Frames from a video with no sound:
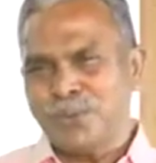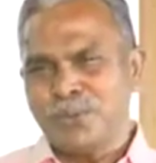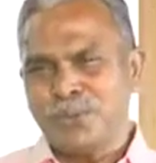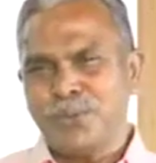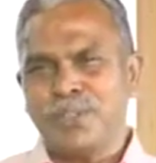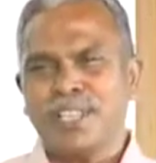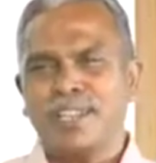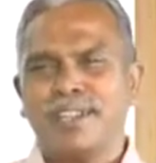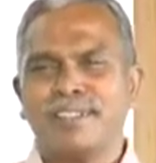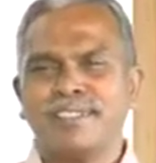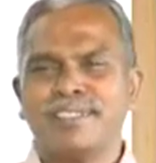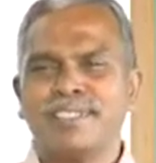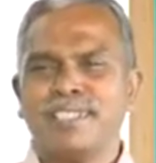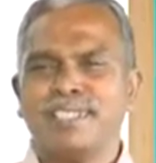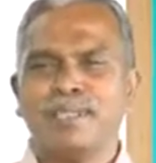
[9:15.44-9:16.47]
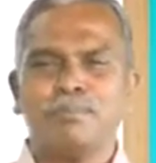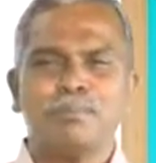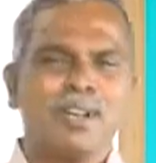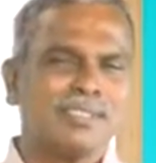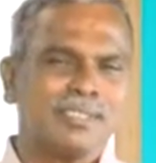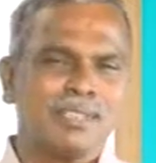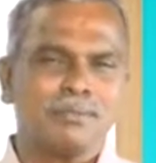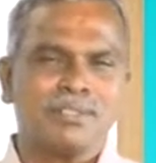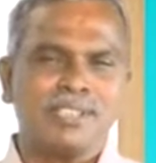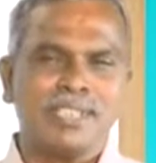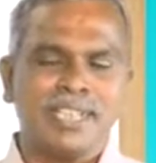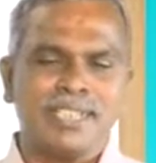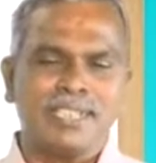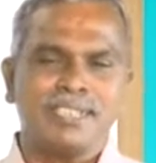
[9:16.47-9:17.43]
you cannot see the path of the
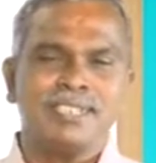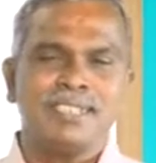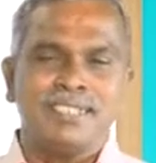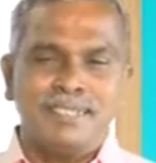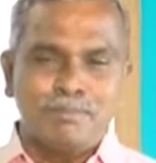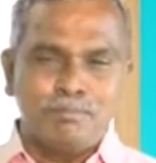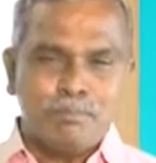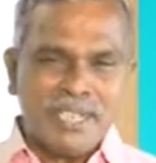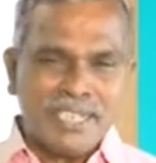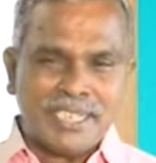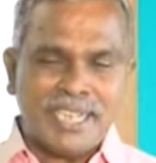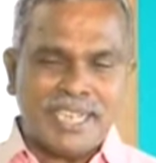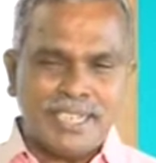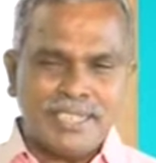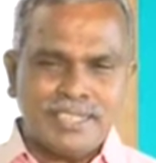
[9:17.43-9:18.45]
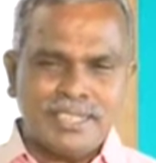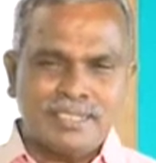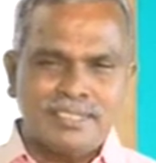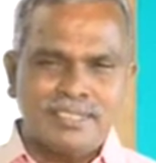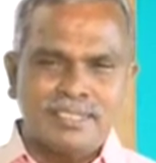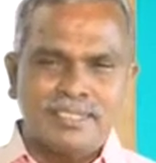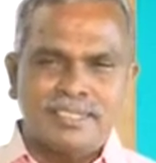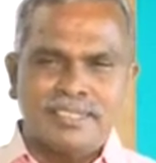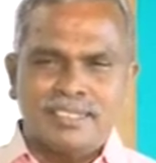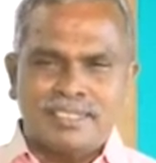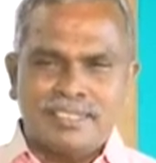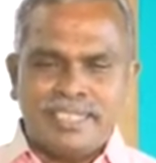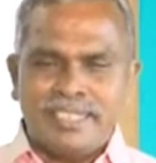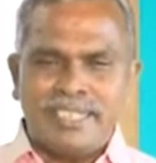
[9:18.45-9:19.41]
light, because
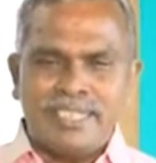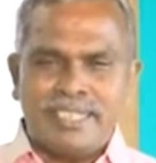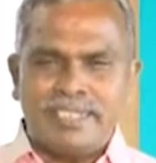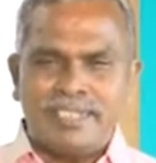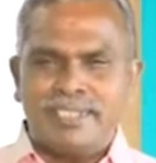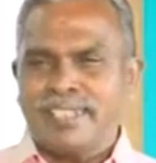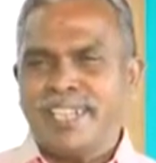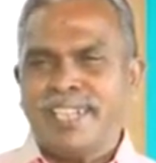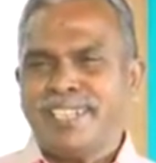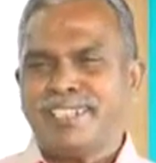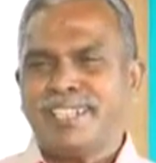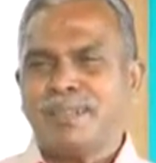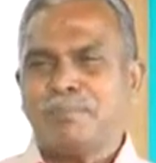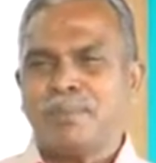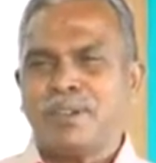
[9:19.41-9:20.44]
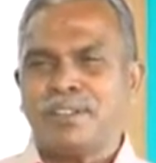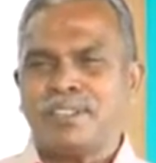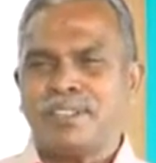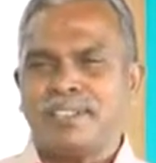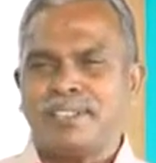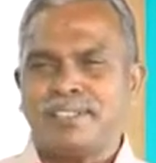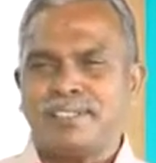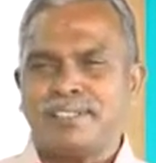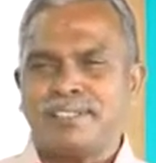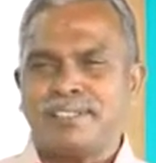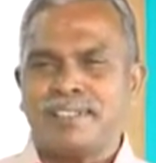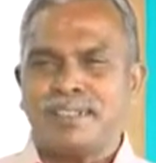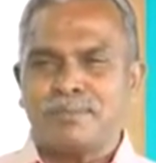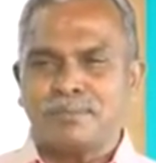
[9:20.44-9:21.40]
the lighter
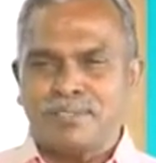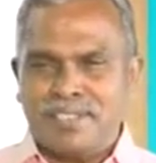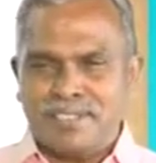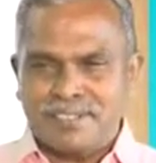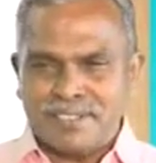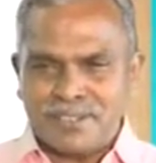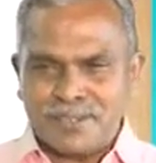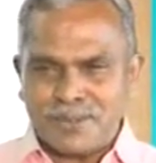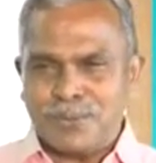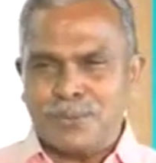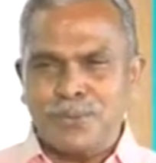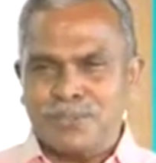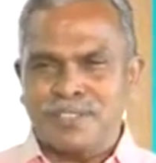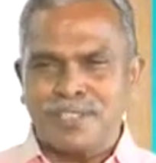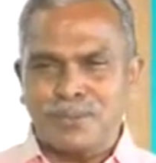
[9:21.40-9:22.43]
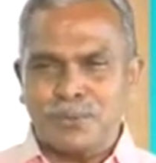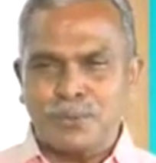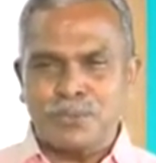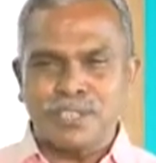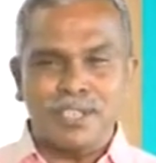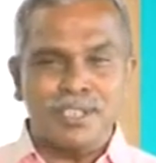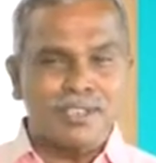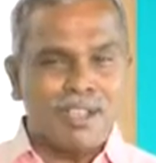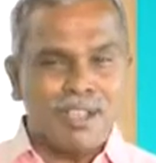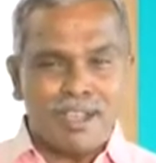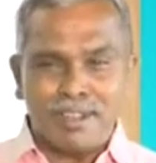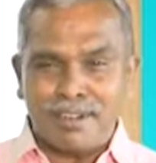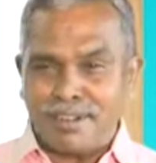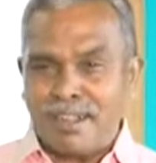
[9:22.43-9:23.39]
particles of this true solution
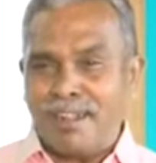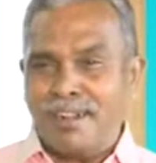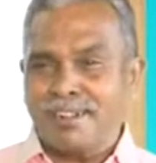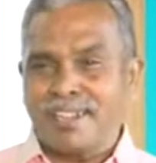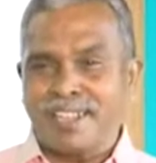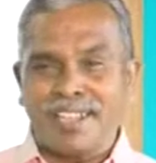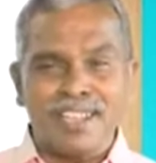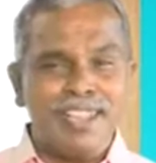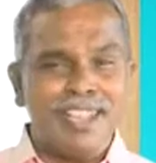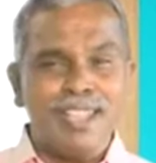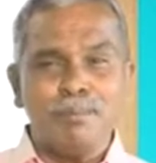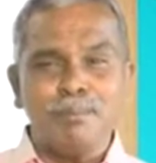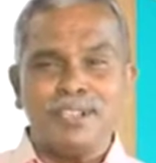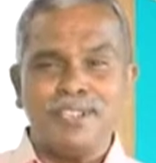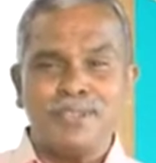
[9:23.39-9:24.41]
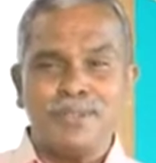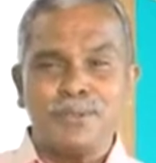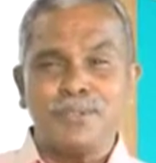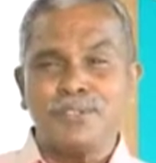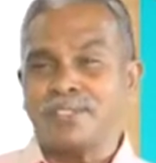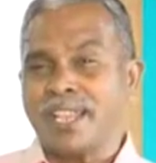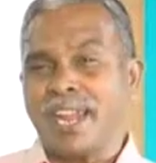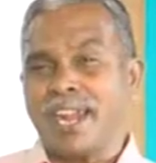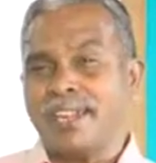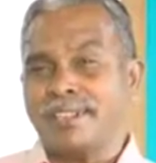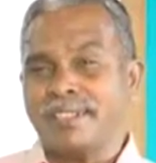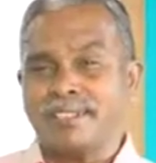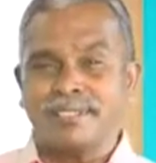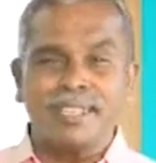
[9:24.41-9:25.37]
are not able to
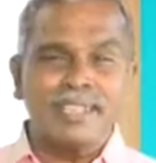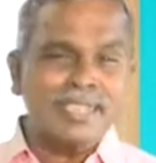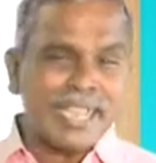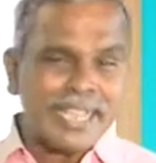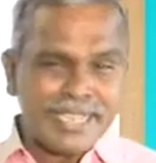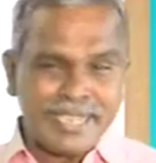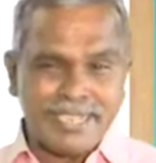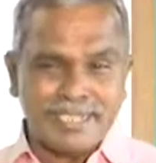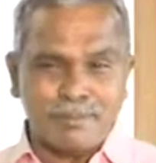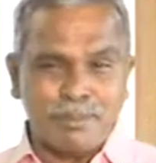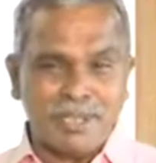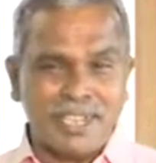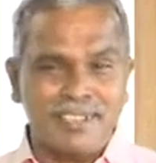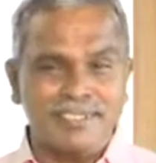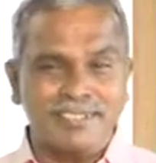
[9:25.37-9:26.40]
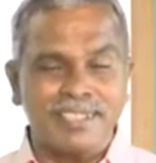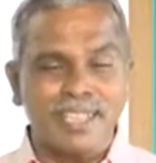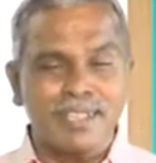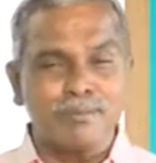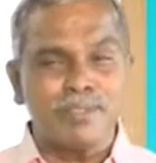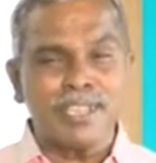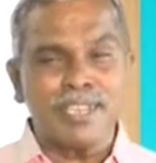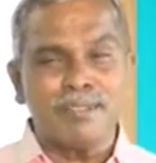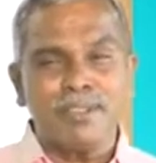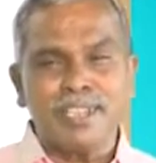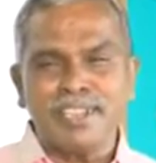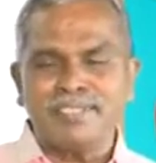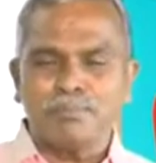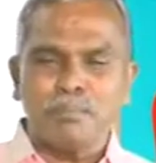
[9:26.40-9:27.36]
scatter the light, because they are
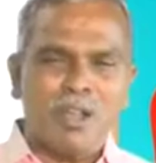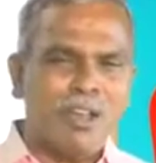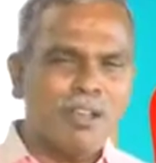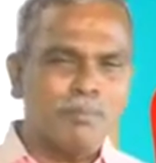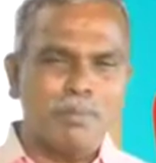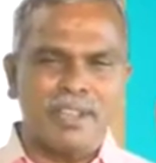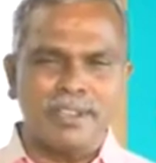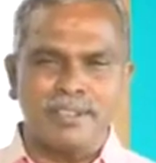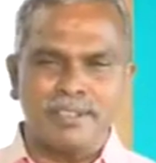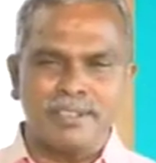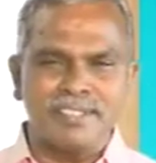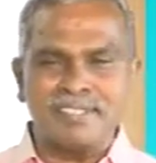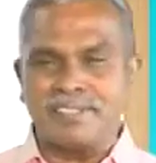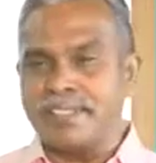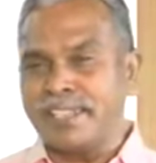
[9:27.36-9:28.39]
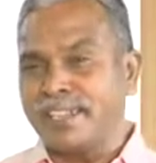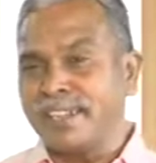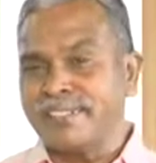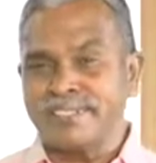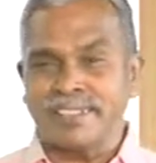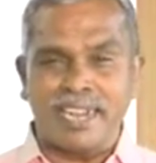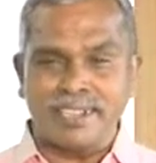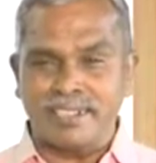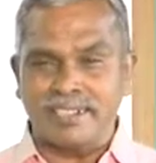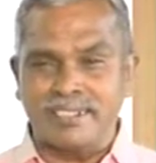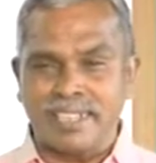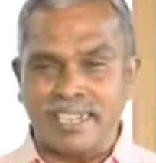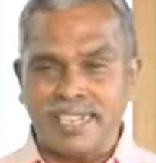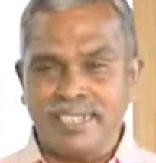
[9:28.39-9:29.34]
very small particles, they cannot scatter
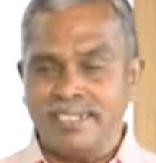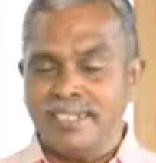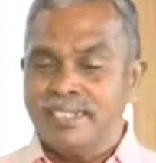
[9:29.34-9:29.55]
the light.